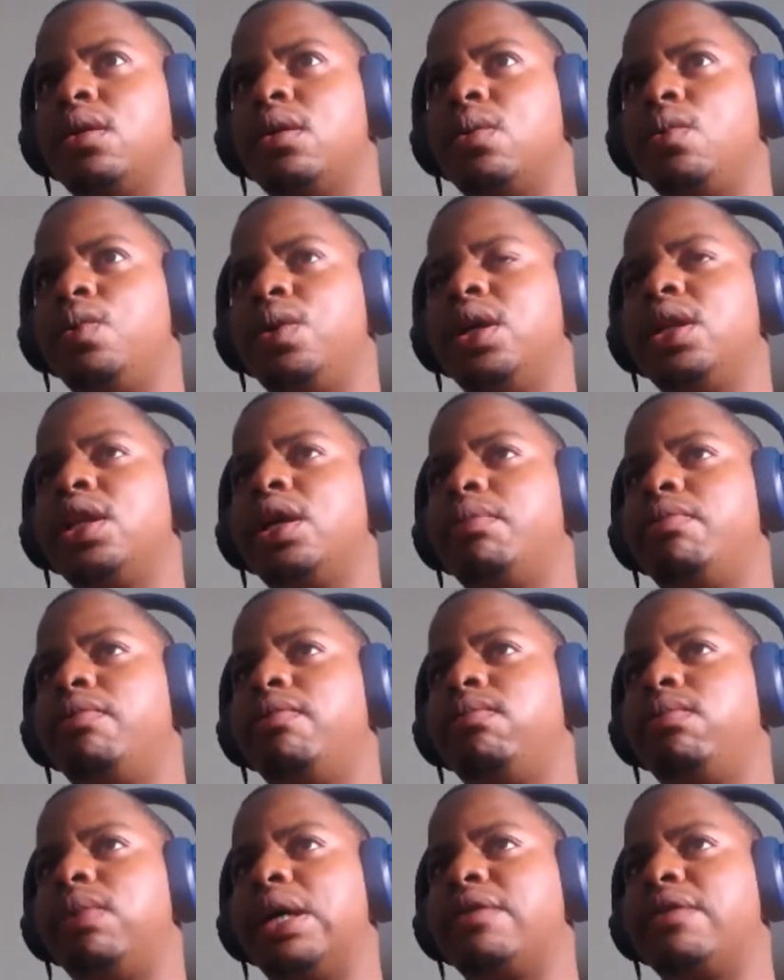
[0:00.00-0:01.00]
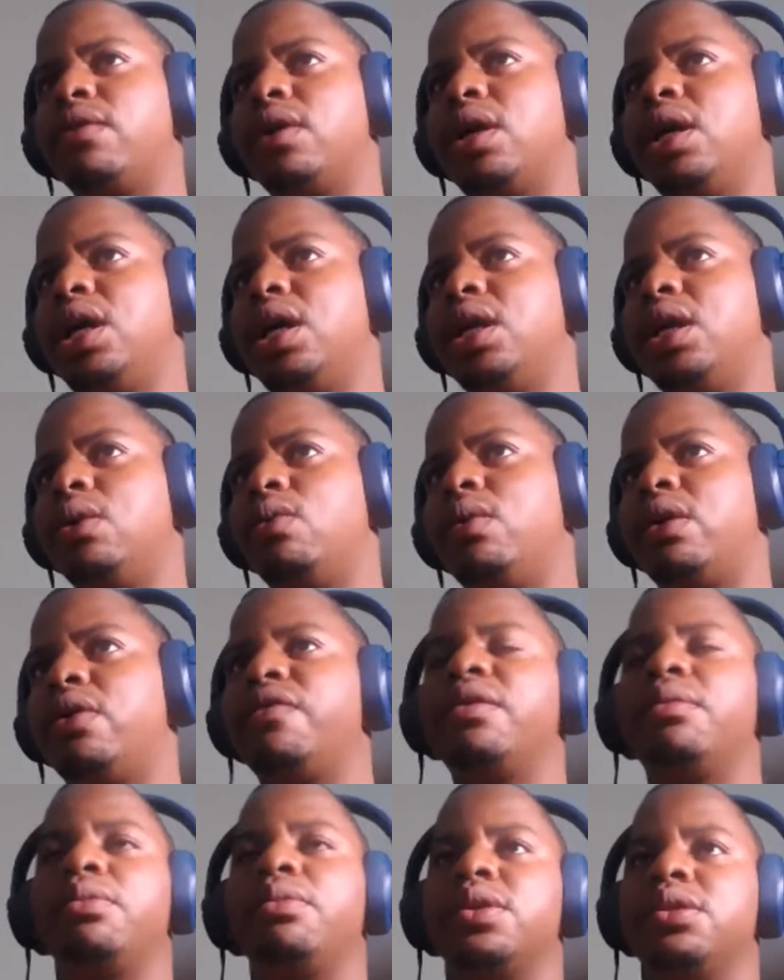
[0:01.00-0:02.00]
we end up like forgetting one of
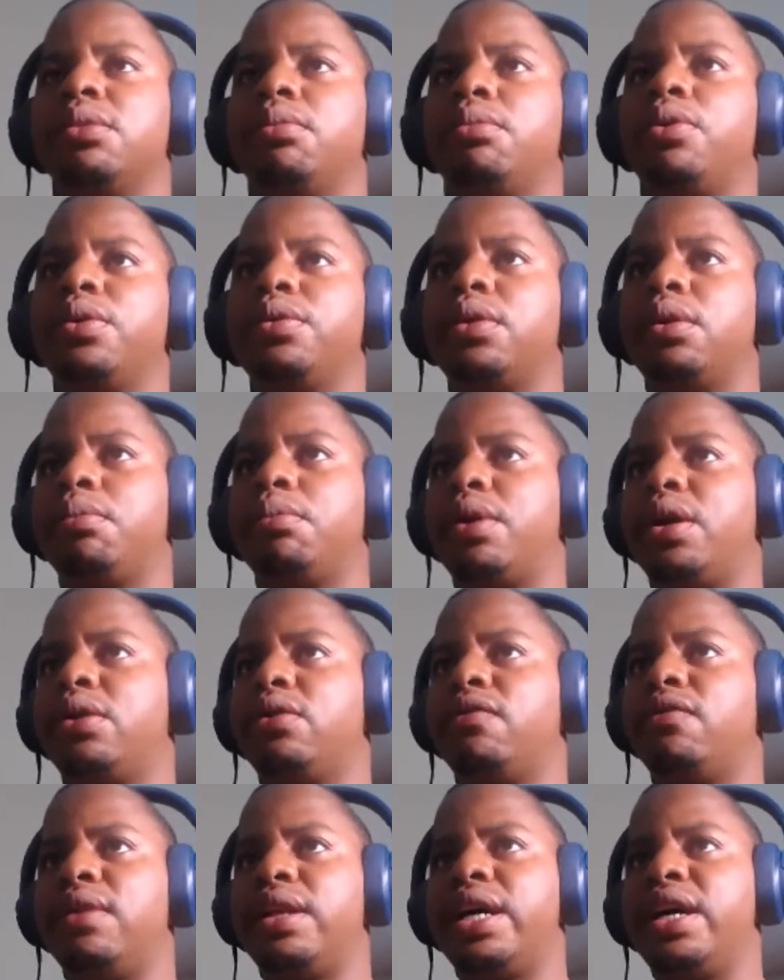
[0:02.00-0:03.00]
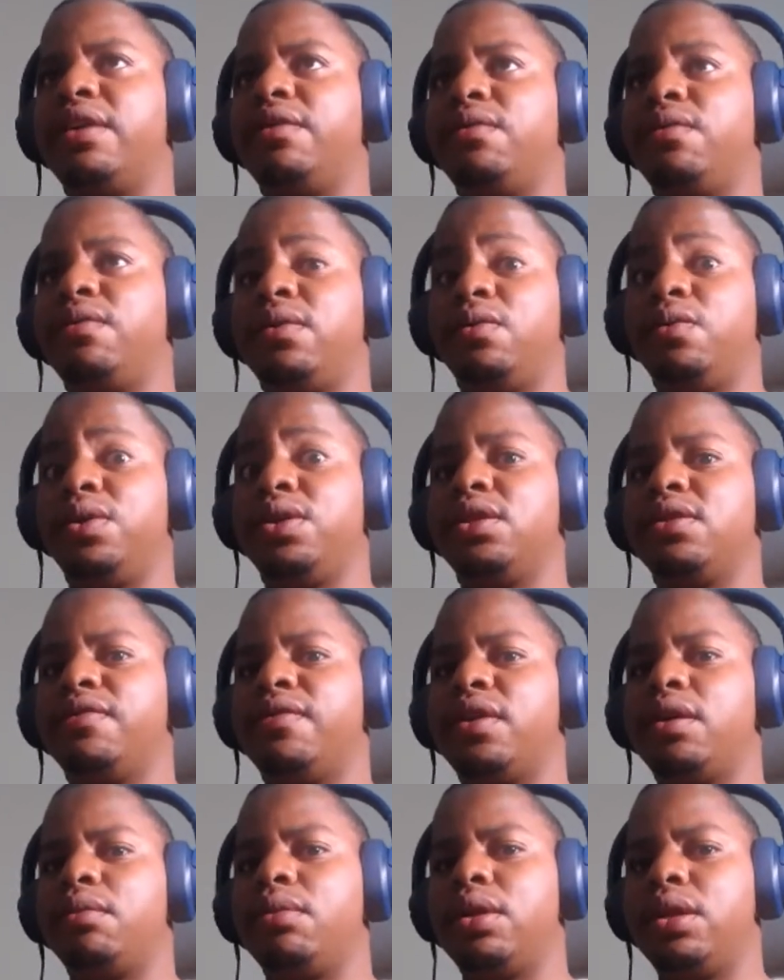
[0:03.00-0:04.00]
the most important part of life, which is
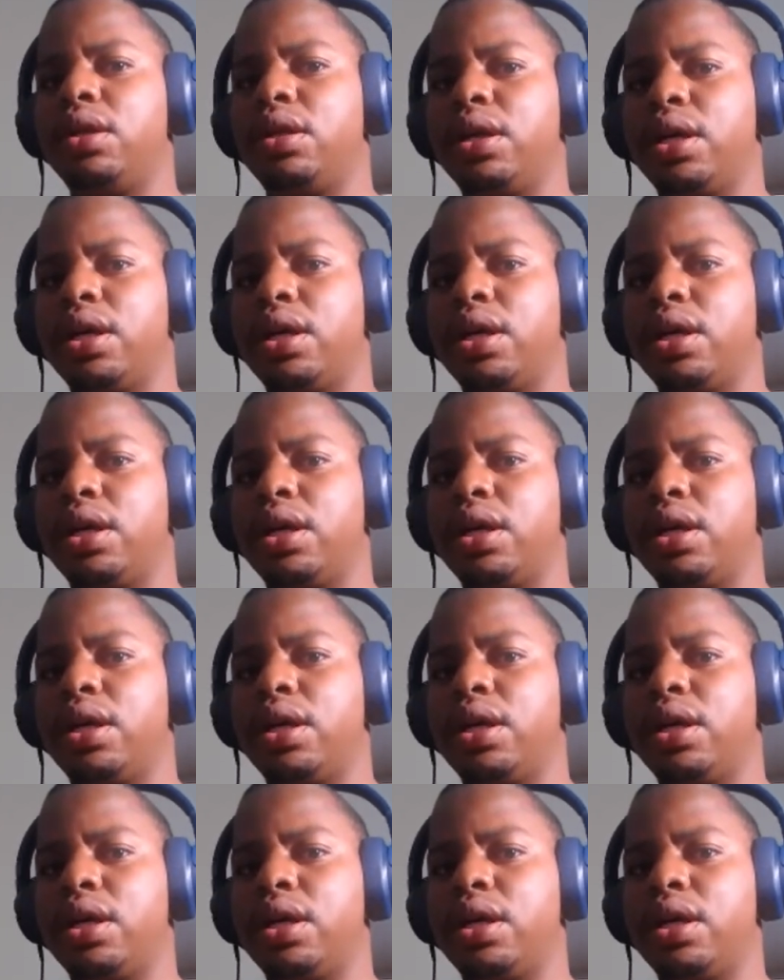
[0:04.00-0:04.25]
family.